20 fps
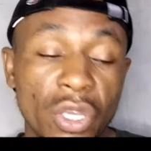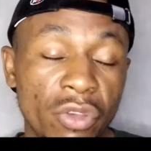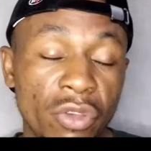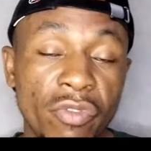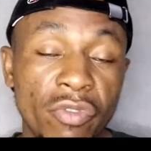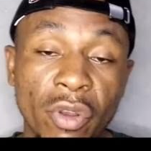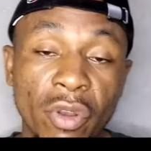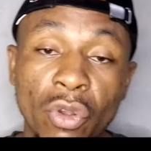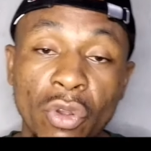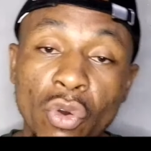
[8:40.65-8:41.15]

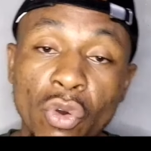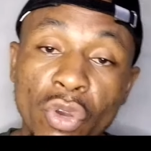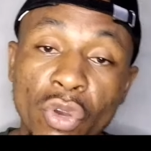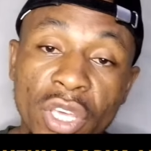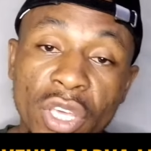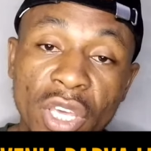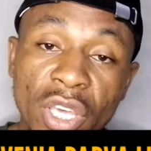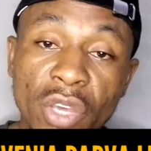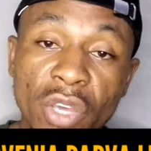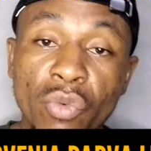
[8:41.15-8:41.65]
If you're not
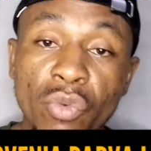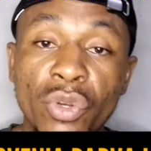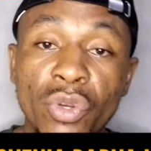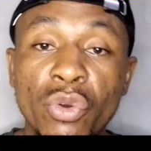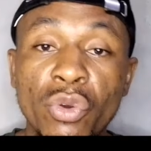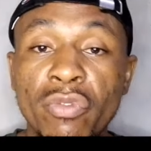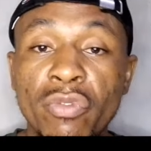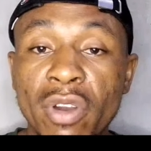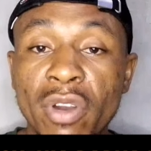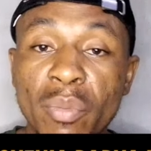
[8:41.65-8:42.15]
okay with
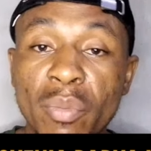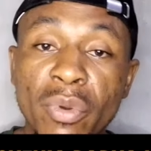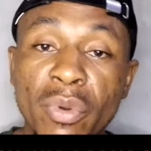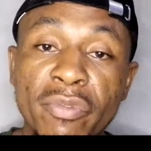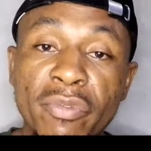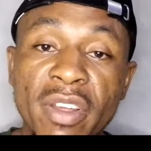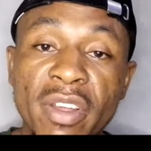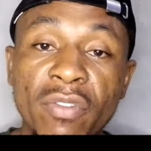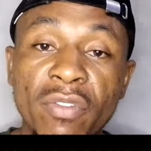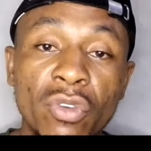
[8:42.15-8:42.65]
the over
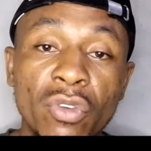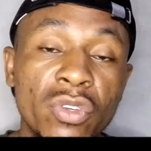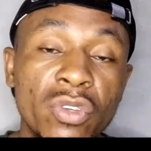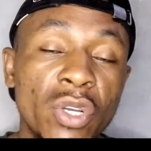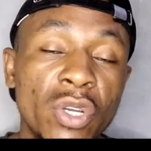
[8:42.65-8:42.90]
1.5 goals,